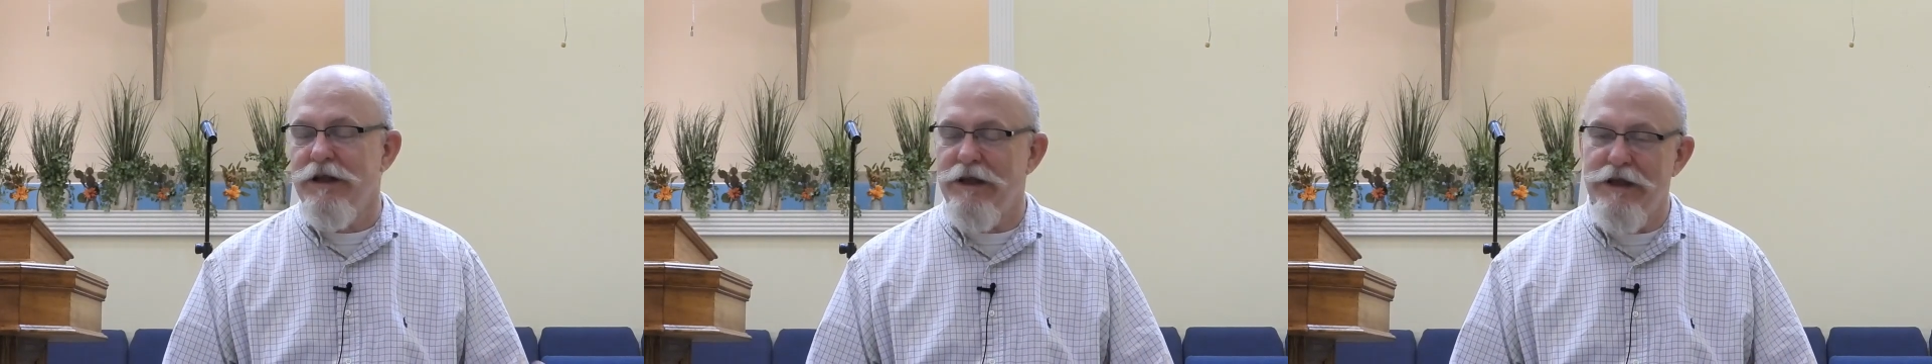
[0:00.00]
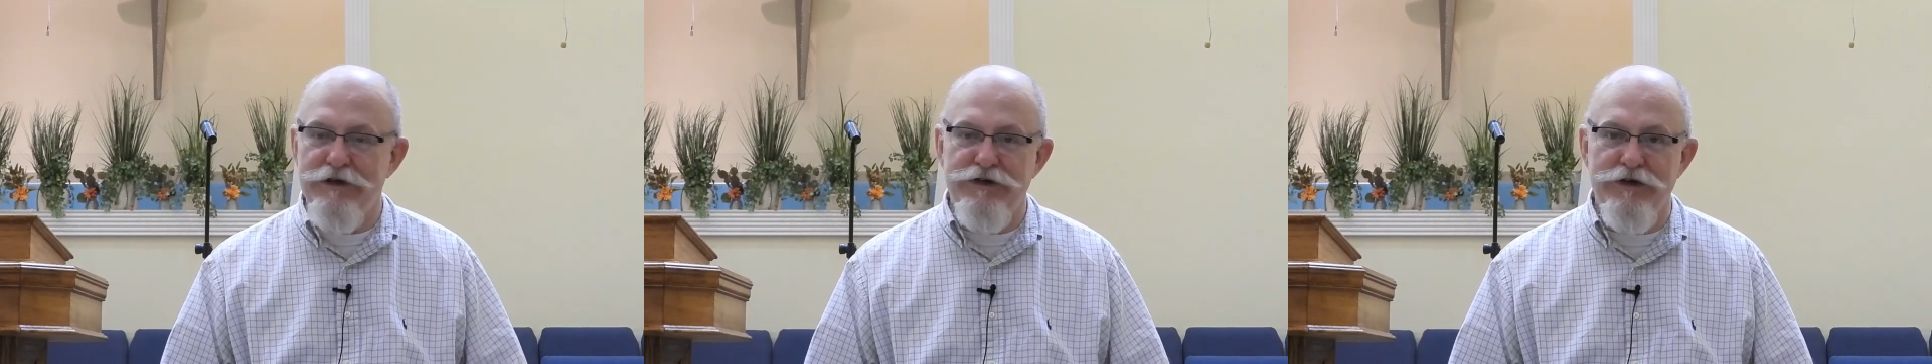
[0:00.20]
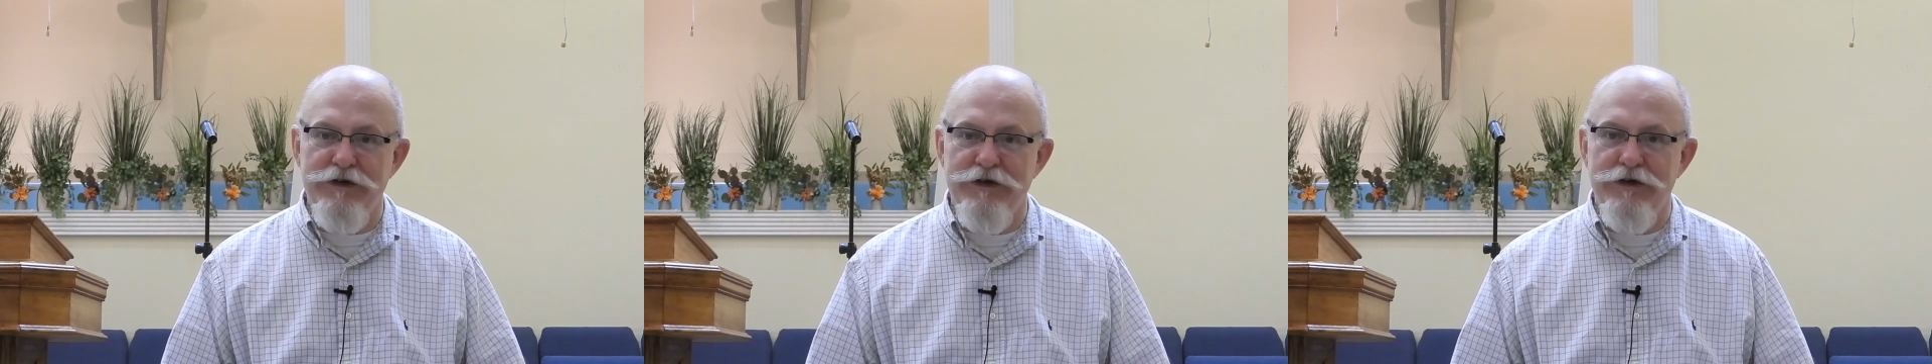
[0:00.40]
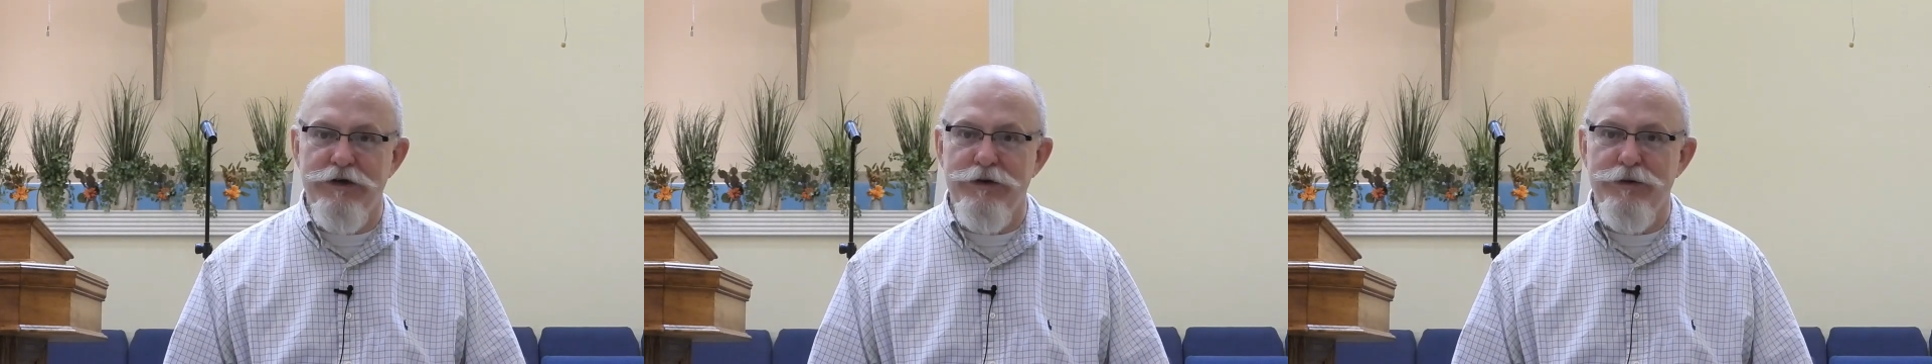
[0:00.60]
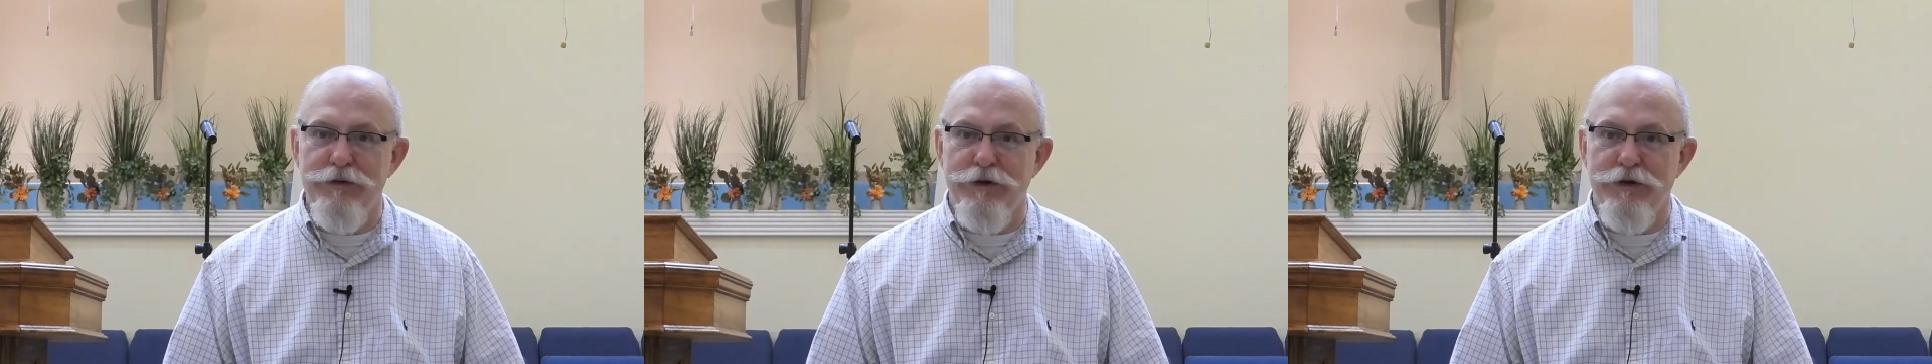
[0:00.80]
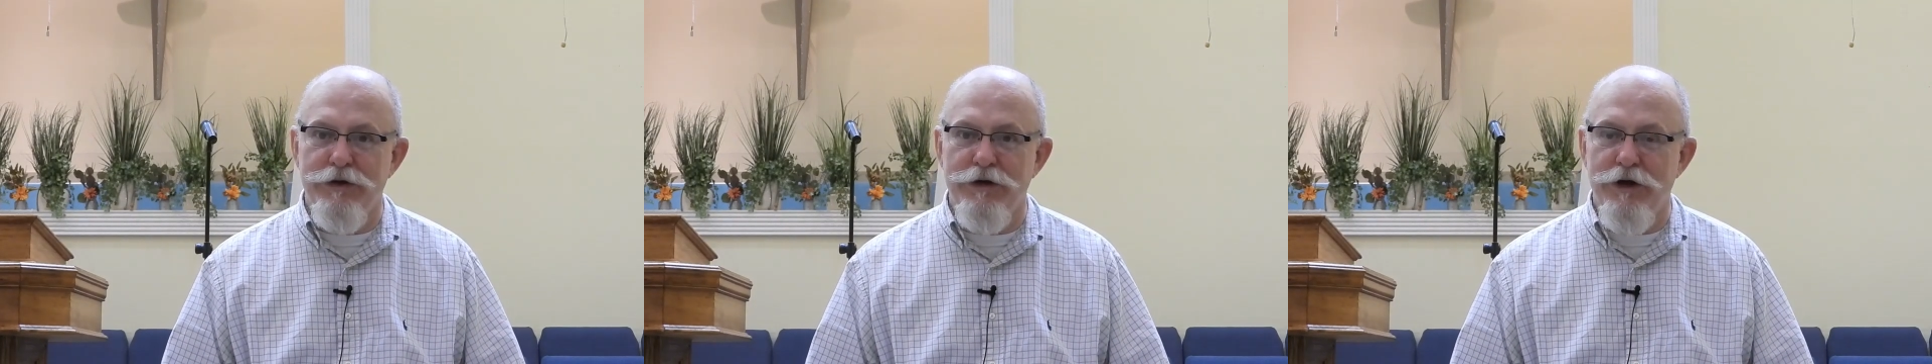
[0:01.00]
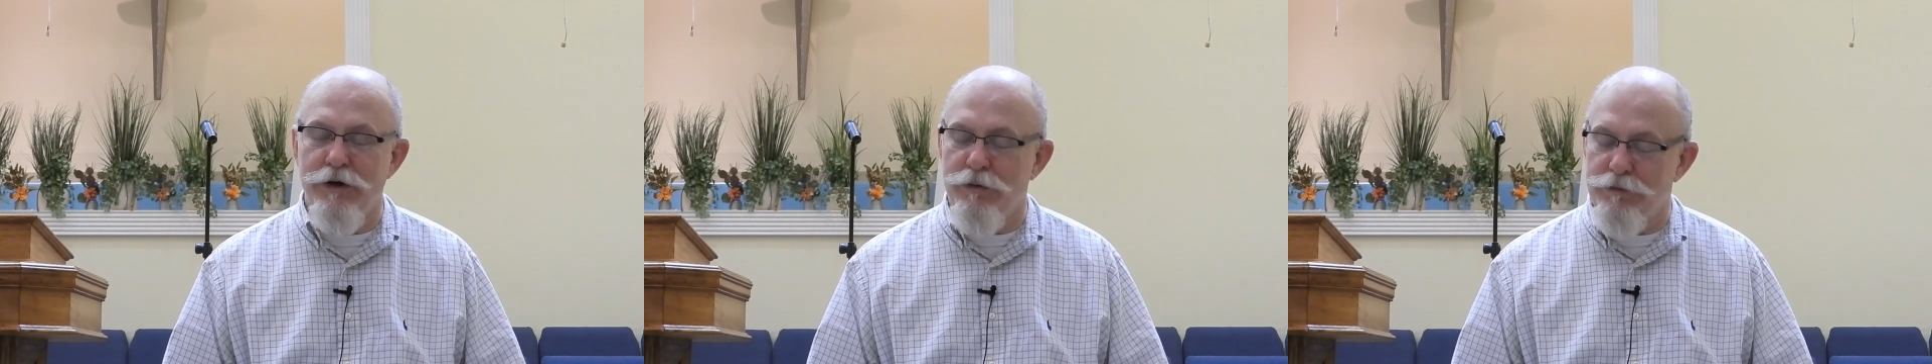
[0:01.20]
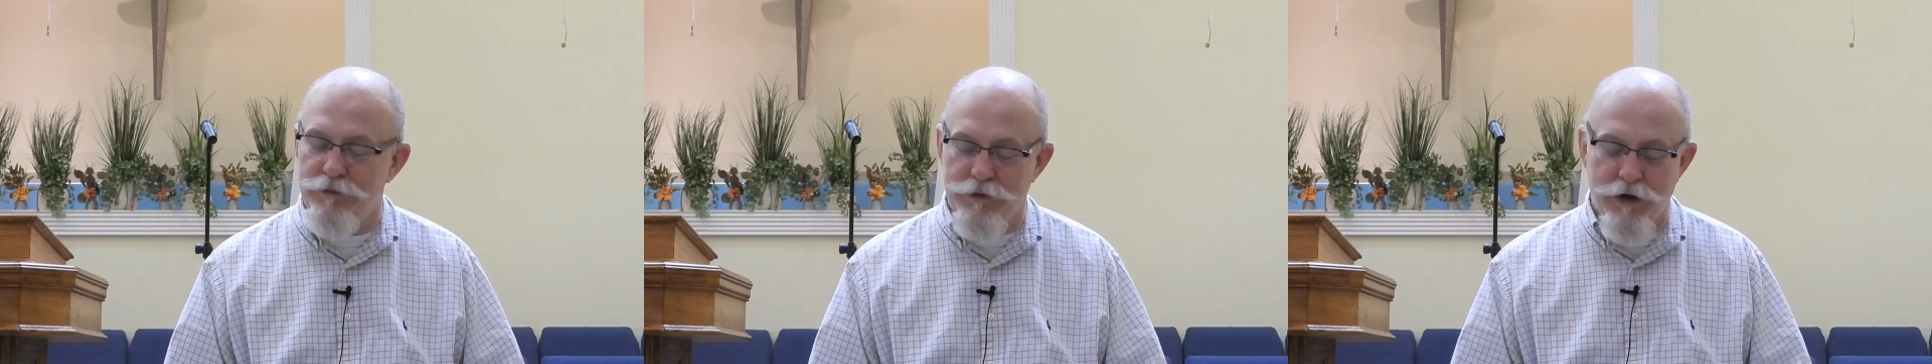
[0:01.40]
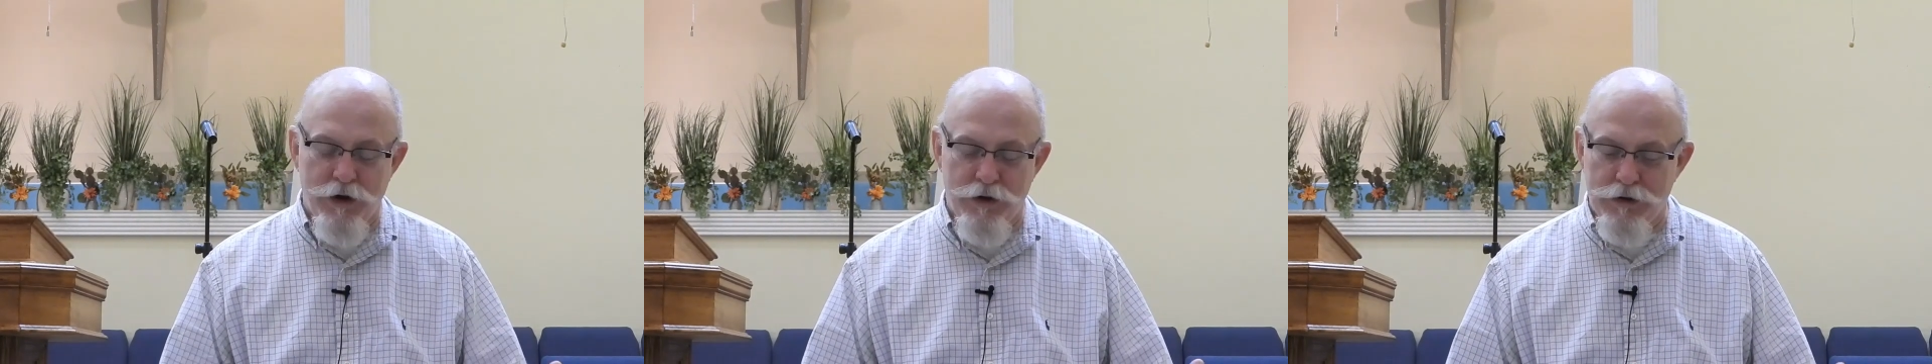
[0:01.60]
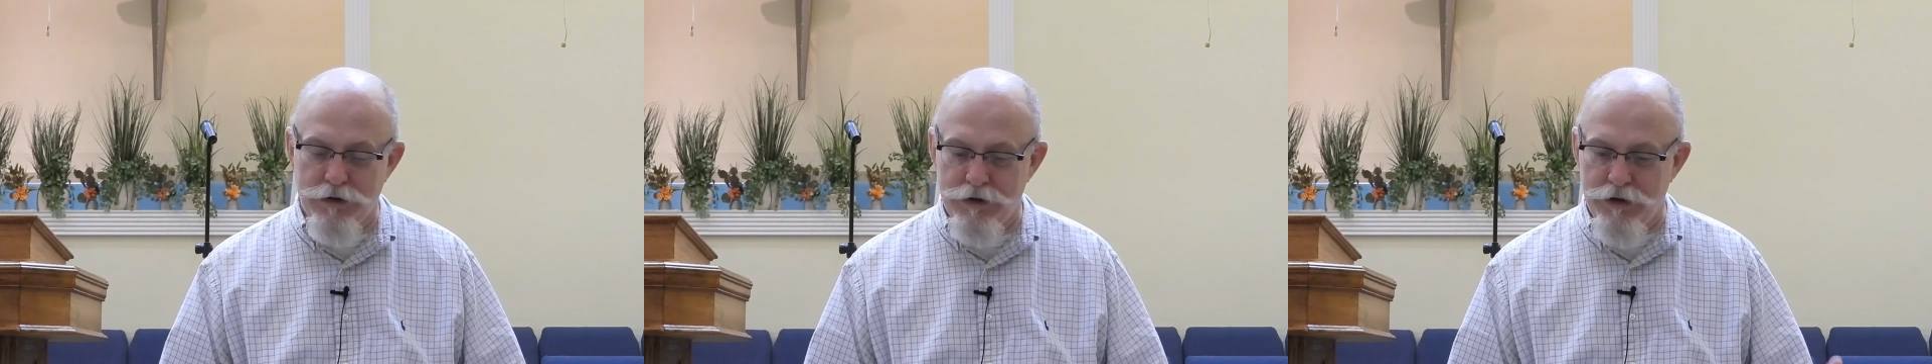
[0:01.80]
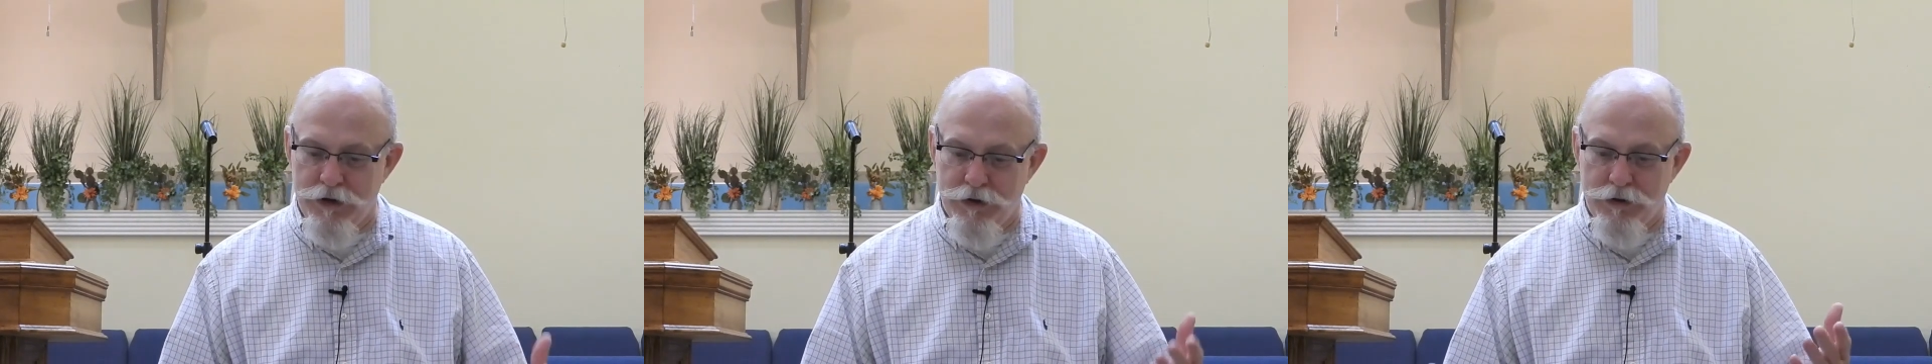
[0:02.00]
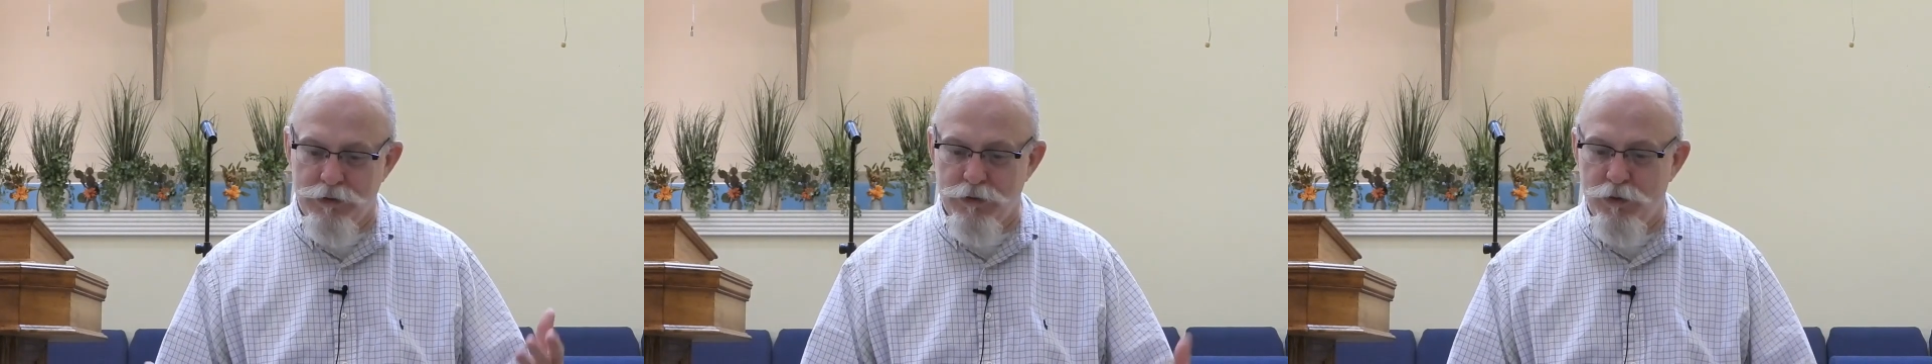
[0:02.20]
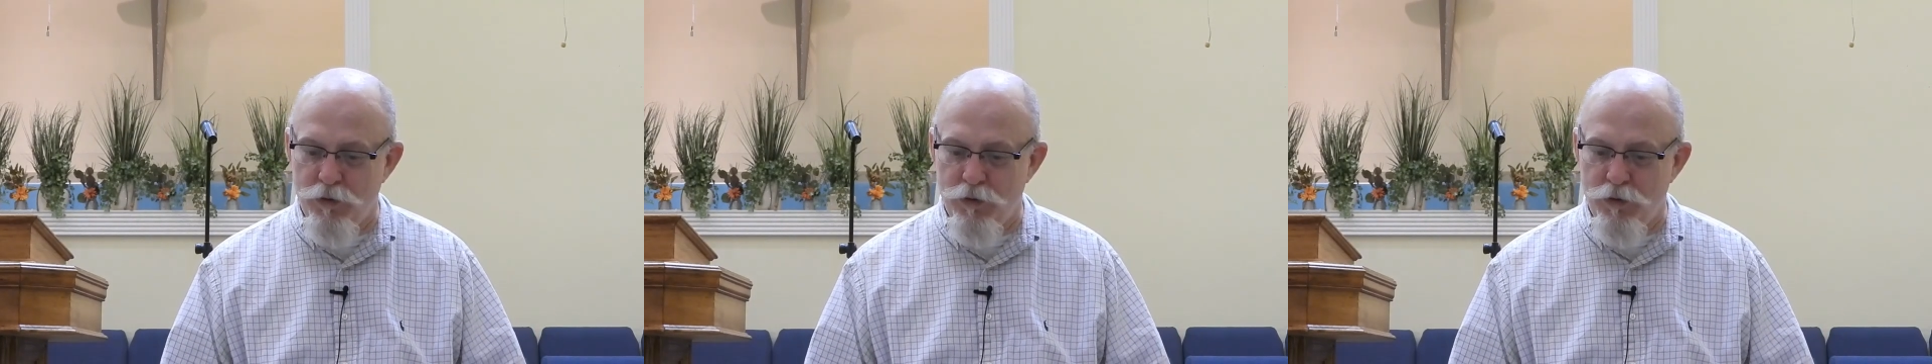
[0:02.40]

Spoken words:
listen to or